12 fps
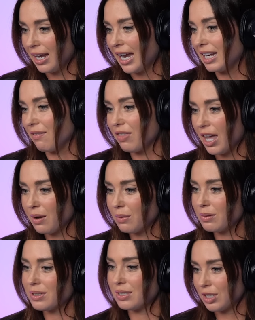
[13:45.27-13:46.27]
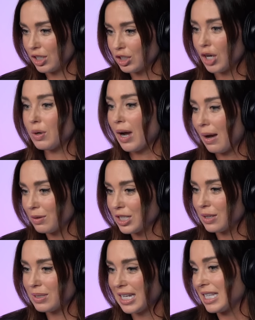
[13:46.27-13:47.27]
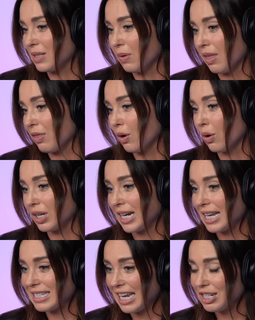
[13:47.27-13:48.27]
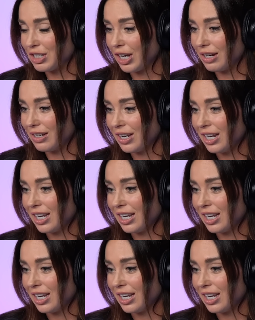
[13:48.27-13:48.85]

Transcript: And if those don't know how to use data within the organization,